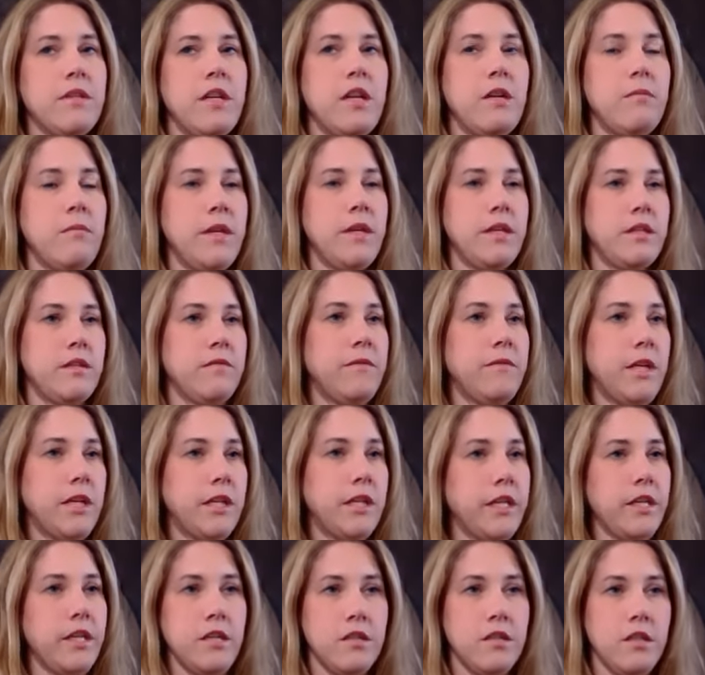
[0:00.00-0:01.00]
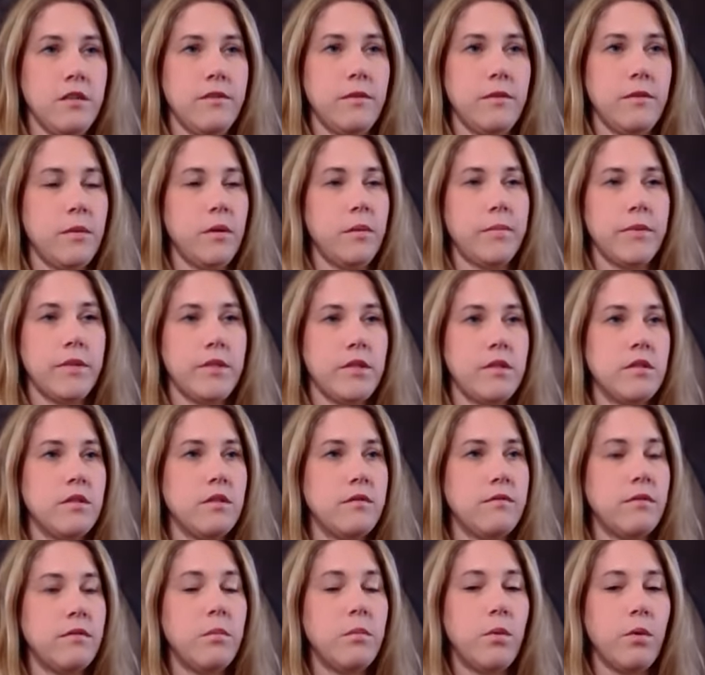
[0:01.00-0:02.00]
and it makes it very easy for purposes
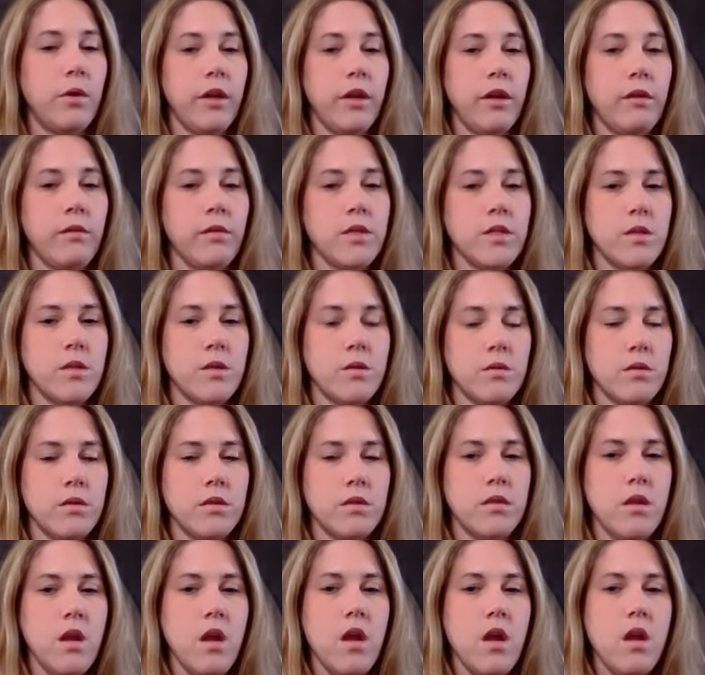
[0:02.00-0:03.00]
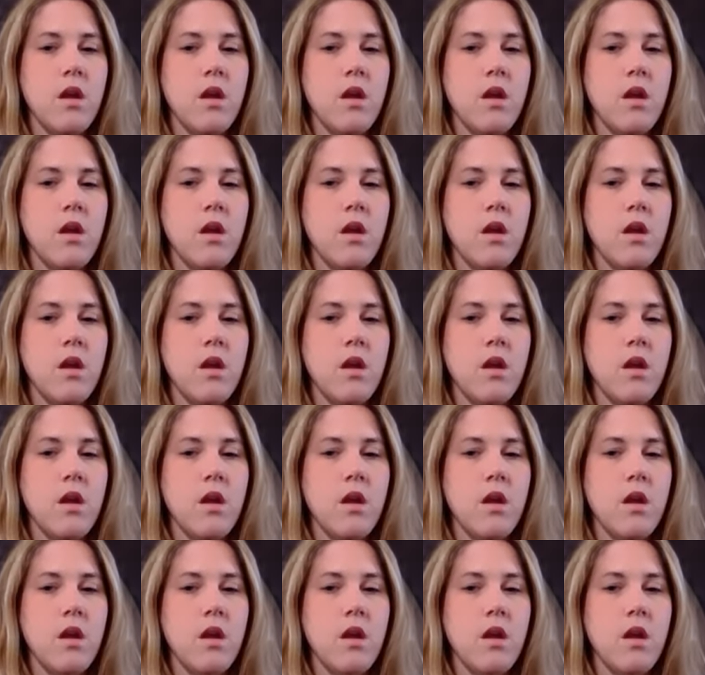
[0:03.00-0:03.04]
of reporting results.